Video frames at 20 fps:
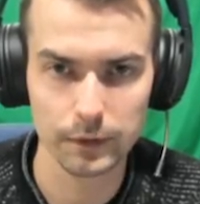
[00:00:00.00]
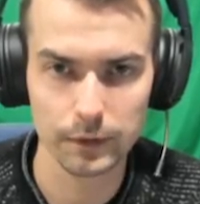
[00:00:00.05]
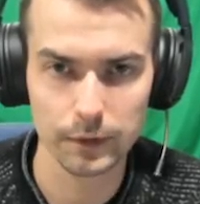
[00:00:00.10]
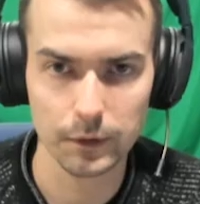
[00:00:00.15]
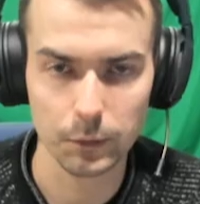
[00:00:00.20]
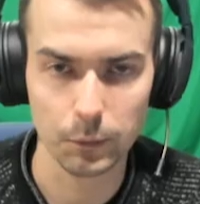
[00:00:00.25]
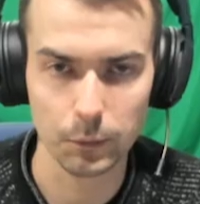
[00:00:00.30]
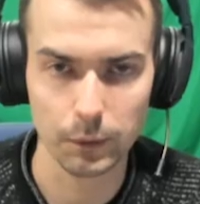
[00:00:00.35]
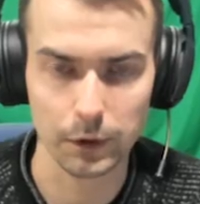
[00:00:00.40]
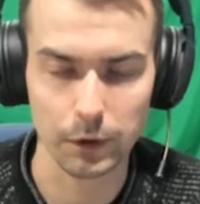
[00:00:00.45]

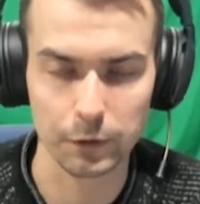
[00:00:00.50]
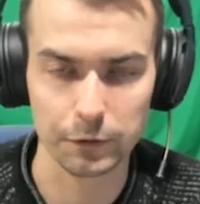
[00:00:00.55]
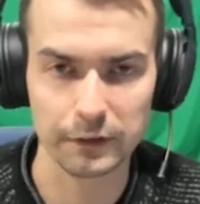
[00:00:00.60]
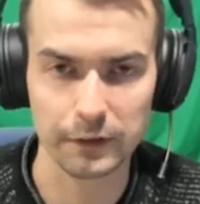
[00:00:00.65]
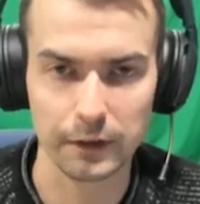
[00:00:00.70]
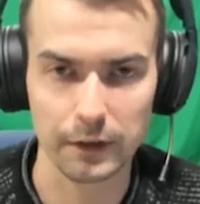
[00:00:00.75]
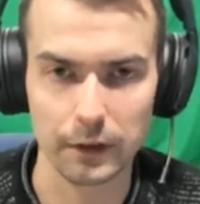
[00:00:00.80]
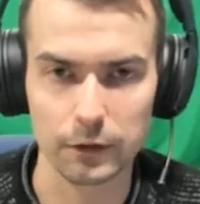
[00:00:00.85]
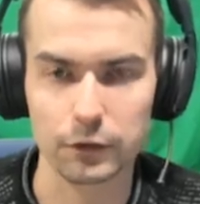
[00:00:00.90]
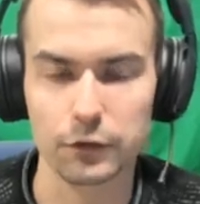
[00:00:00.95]
We're gonna see
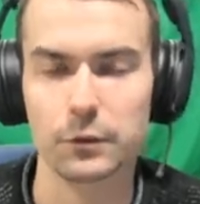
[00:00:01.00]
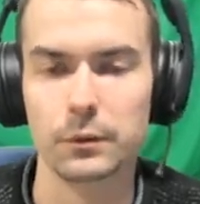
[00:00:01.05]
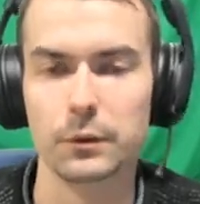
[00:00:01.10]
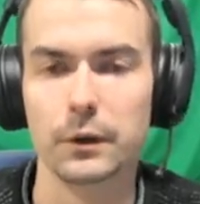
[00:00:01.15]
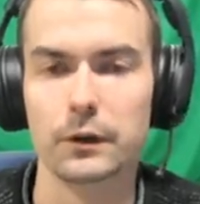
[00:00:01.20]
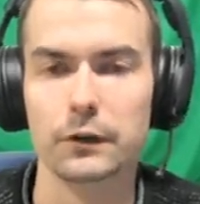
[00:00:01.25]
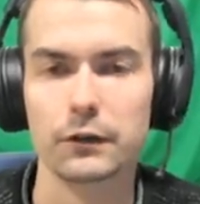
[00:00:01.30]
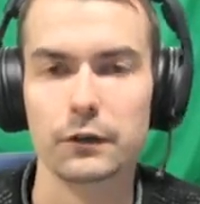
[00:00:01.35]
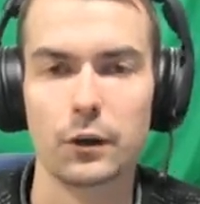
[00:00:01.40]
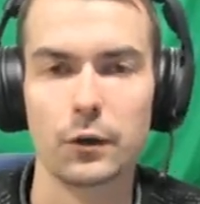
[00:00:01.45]
that soon in
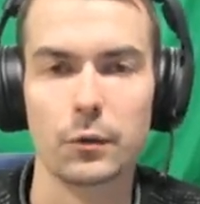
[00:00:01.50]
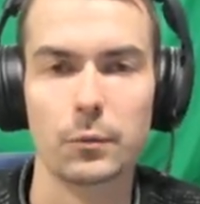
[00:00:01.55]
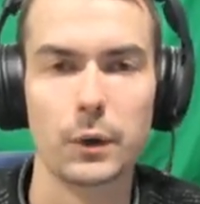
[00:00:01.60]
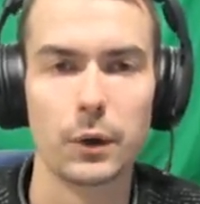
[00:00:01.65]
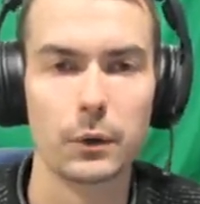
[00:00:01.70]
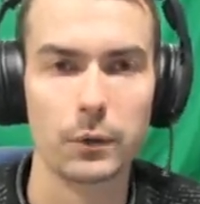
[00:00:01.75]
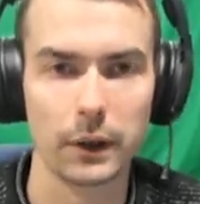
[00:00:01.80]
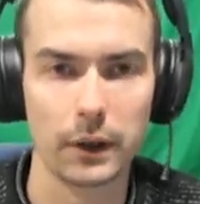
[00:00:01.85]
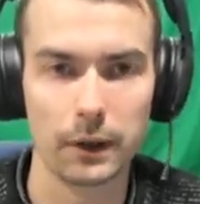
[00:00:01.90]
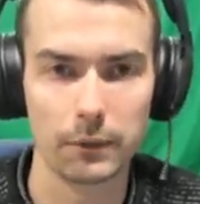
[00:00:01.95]

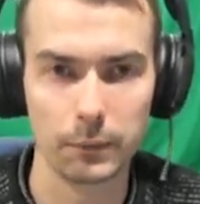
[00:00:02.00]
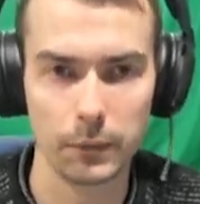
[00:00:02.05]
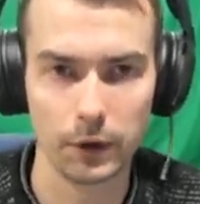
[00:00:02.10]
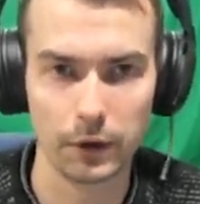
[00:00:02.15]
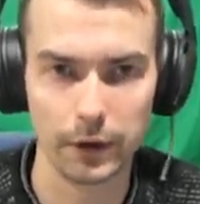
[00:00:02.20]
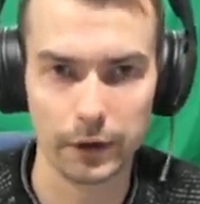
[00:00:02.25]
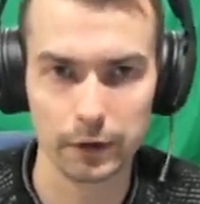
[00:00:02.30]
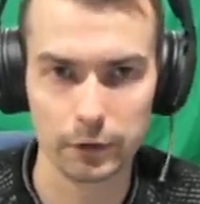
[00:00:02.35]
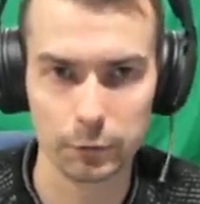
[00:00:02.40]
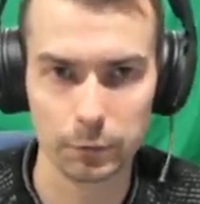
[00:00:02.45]
slow-mo, and I'm gonna
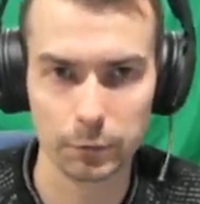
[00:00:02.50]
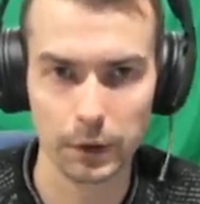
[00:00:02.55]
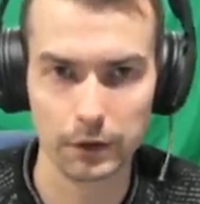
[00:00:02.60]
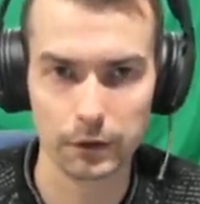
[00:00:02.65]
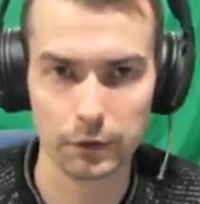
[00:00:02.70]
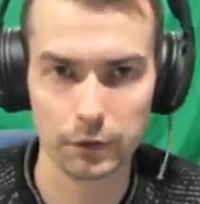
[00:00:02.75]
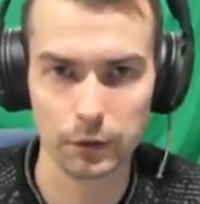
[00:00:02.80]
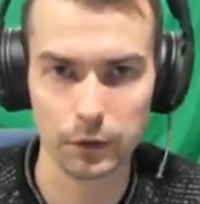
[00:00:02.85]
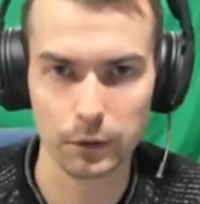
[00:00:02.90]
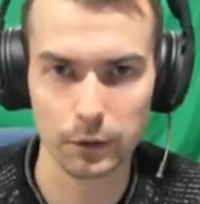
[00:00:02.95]
explain
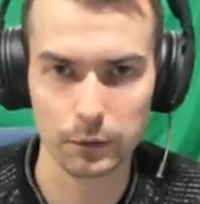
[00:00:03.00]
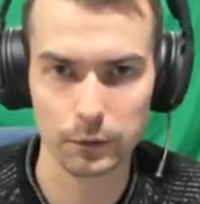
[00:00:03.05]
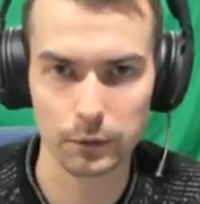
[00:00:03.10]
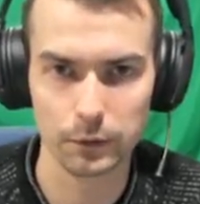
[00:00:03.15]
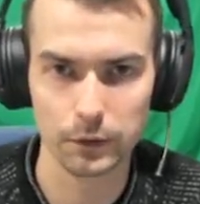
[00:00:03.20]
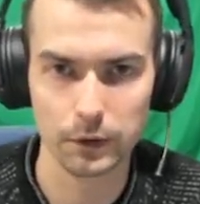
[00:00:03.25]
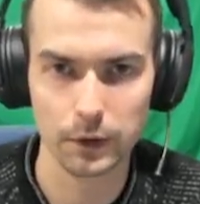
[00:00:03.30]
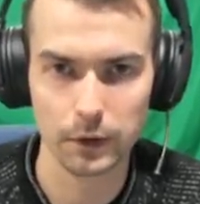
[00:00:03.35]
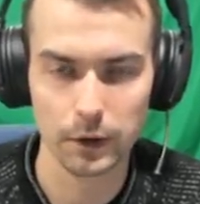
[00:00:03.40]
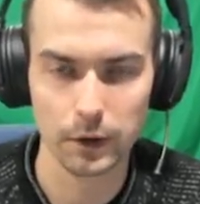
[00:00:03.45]
to you
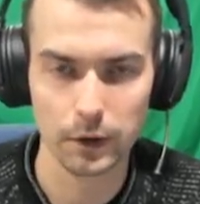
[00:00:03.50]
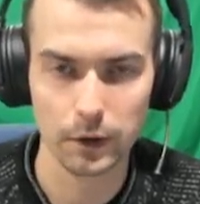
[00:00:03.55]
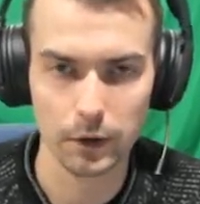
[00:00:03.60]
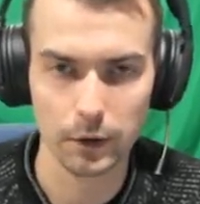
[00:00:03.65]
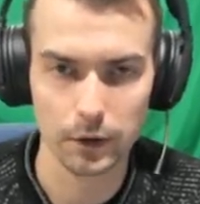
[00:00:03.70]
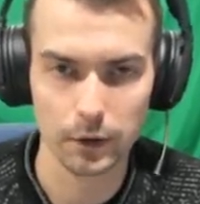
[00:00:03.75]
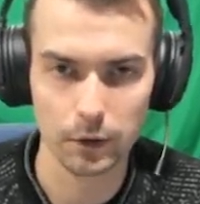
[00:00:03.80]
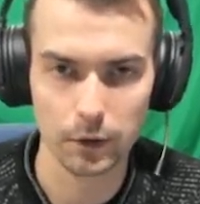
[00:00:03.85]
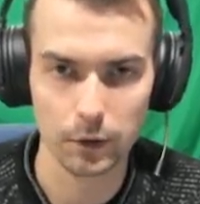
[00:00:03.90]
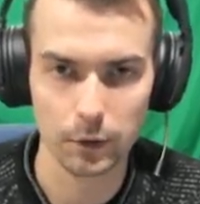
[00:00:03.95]

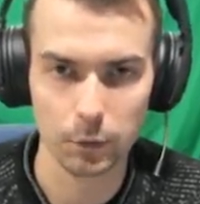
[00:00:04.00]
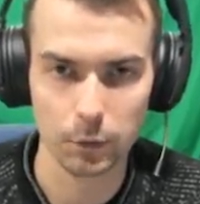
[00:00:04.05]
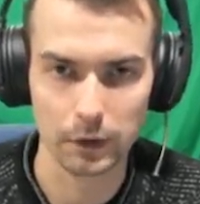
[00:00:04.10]
what